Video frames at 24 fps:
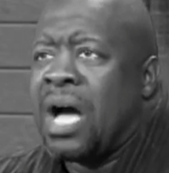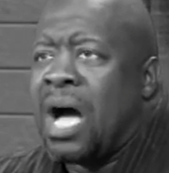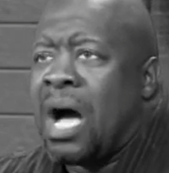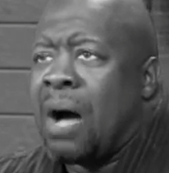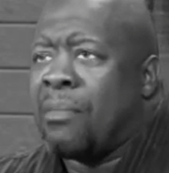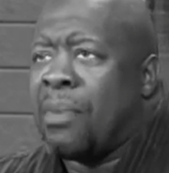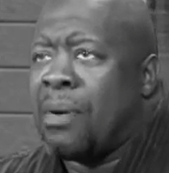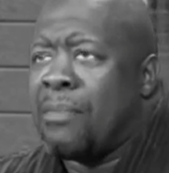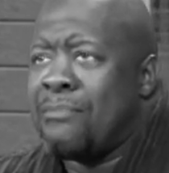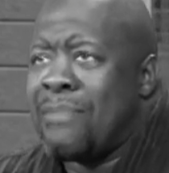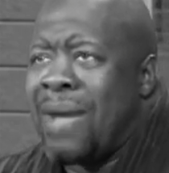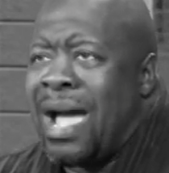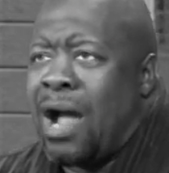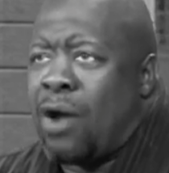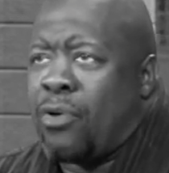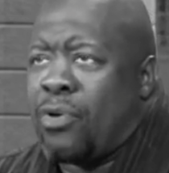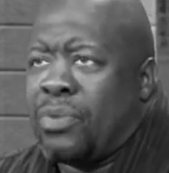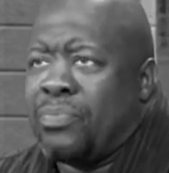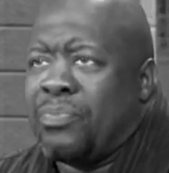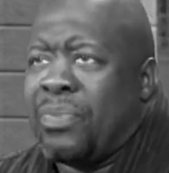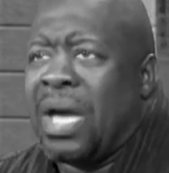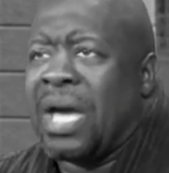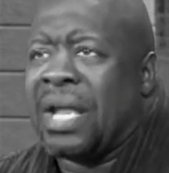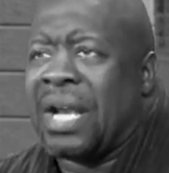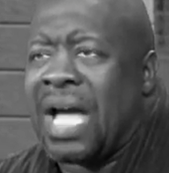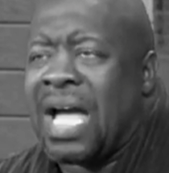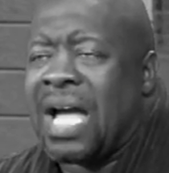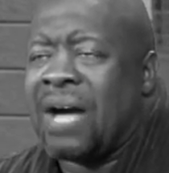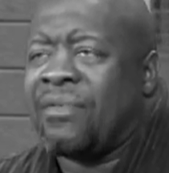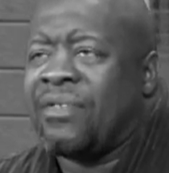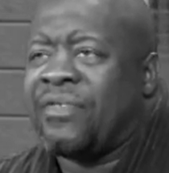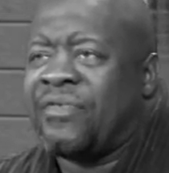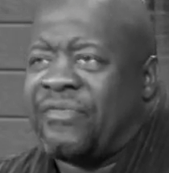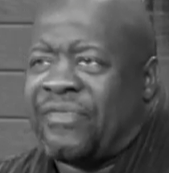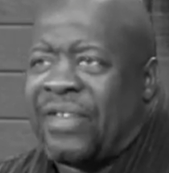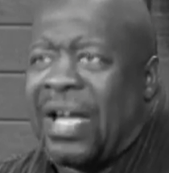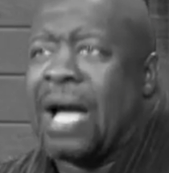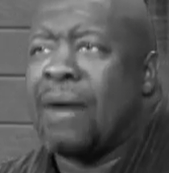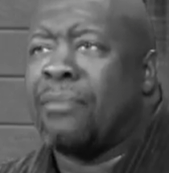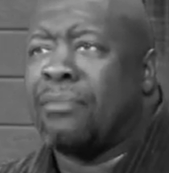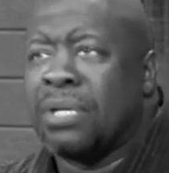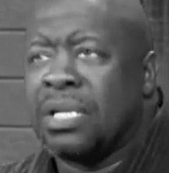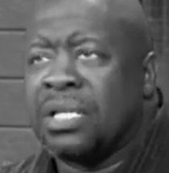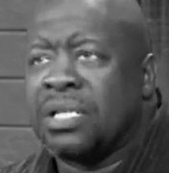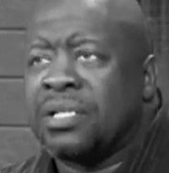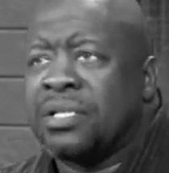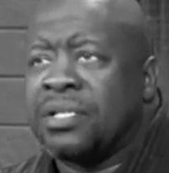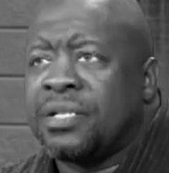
I'm a married man. I have a family.